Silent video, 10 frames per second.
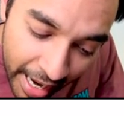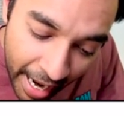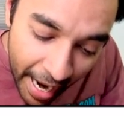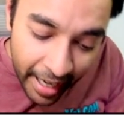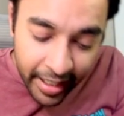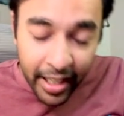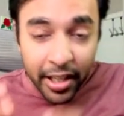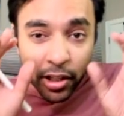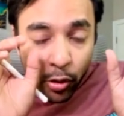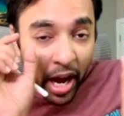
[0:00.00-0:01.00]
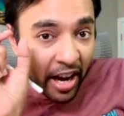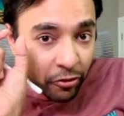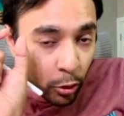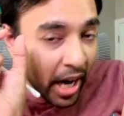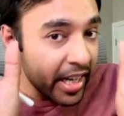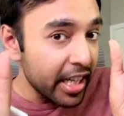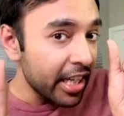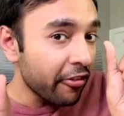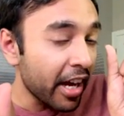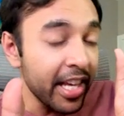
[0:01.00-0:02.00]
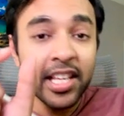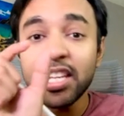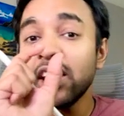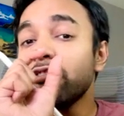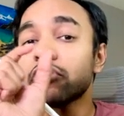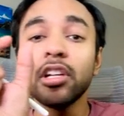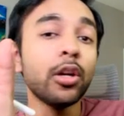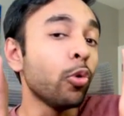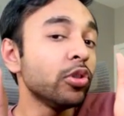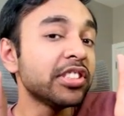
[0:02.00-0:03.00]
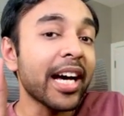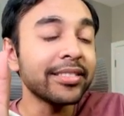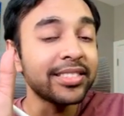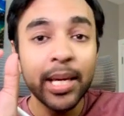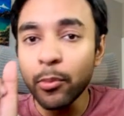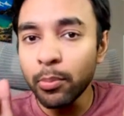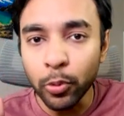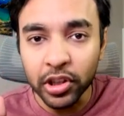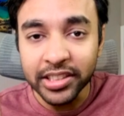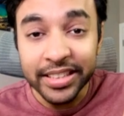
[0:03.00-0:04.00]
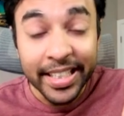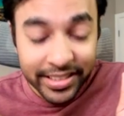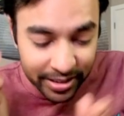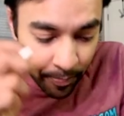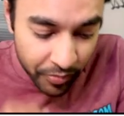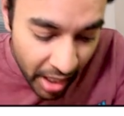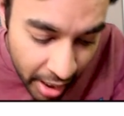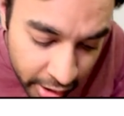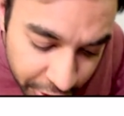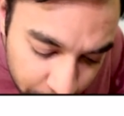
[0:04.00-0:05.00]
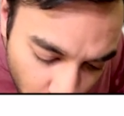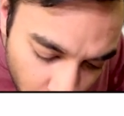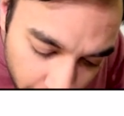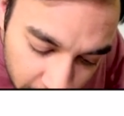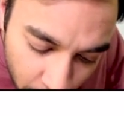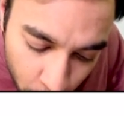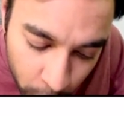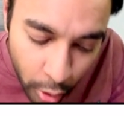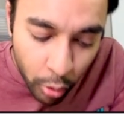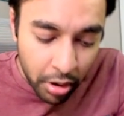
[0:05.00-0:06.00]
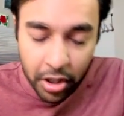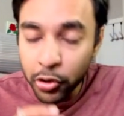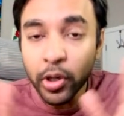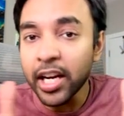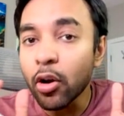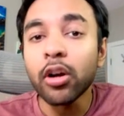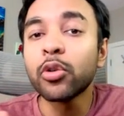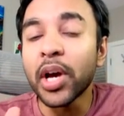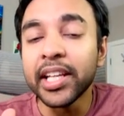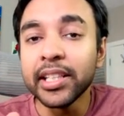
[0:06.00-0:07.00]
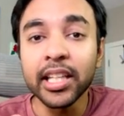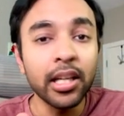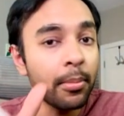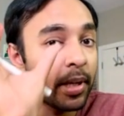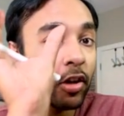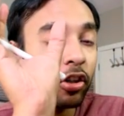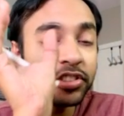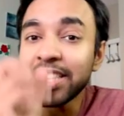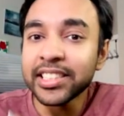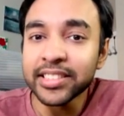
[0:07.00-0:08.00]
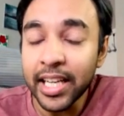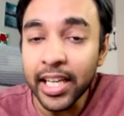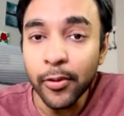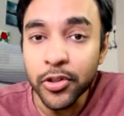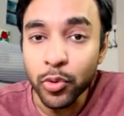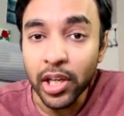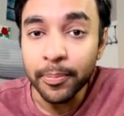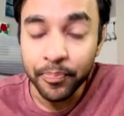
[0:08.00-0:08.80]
and you have to identify if the nodes are same on both the sides. So for the root node, you cannot do anything because it is an individual.